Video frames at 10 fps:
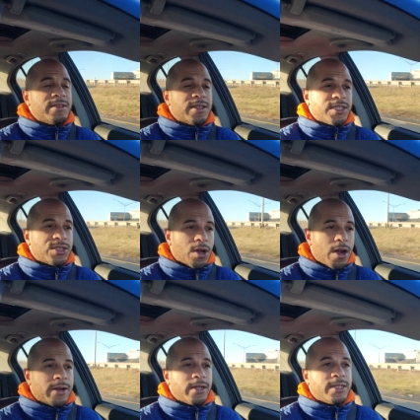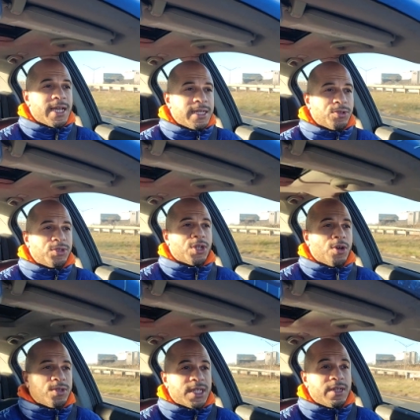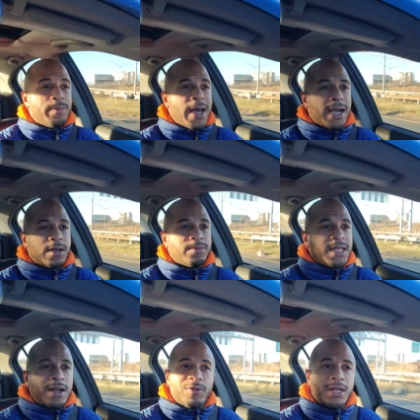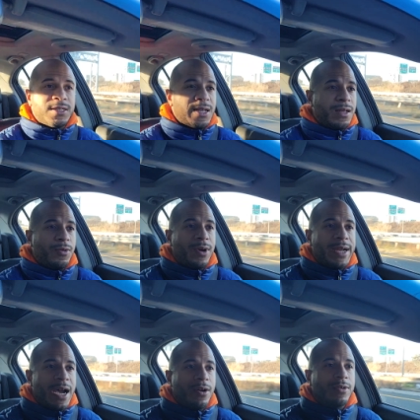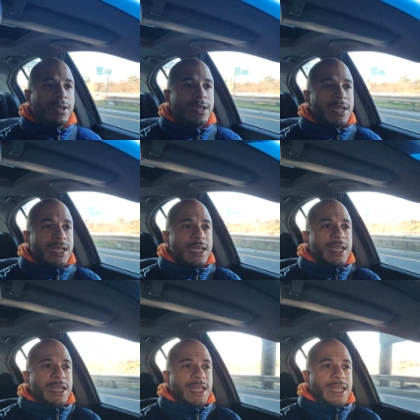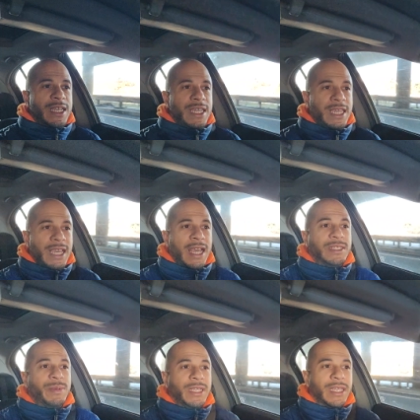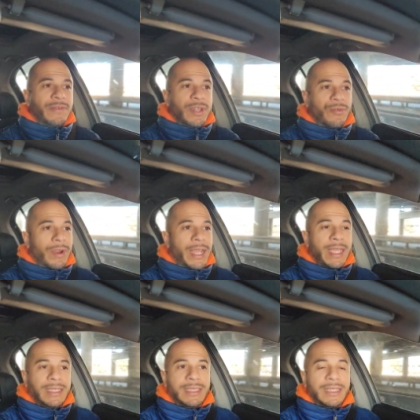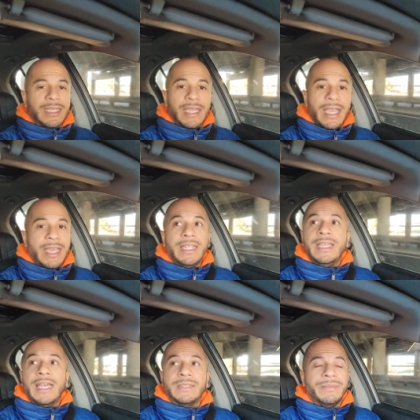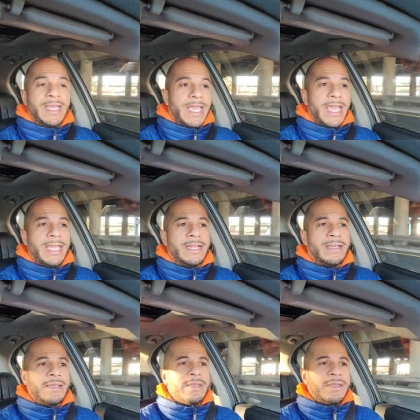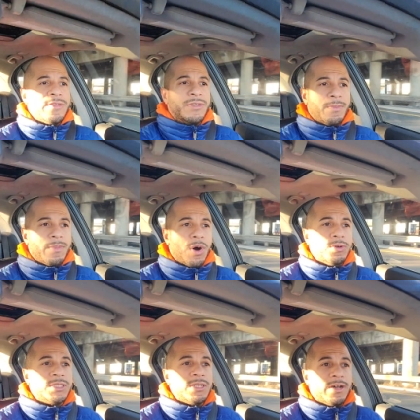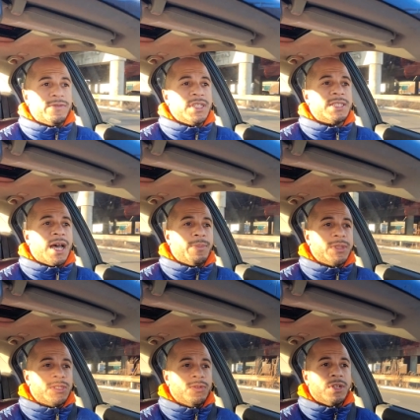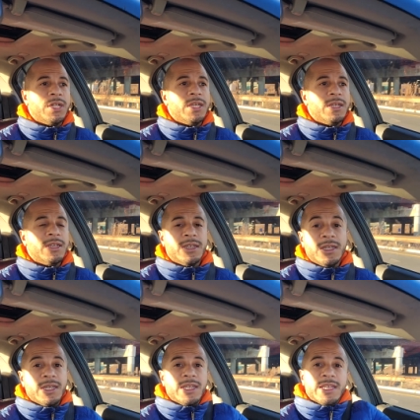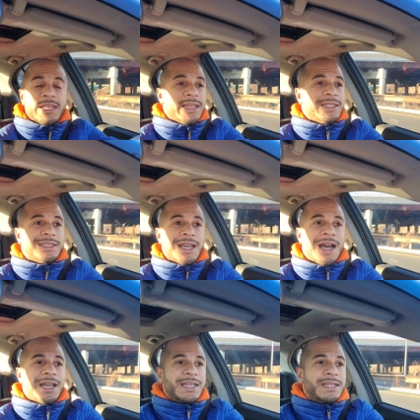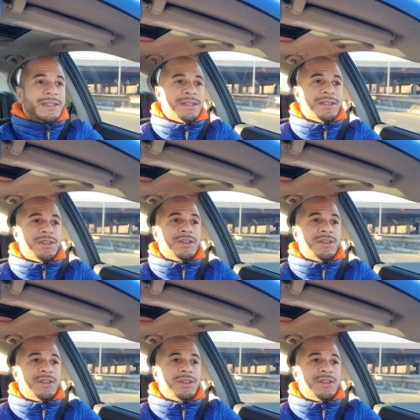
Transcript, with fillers: the starter, Daniel Jones, and the backup, Tyrod Taylor, went out, he has been given the reins and he has made the most of this opportunity. He's gotten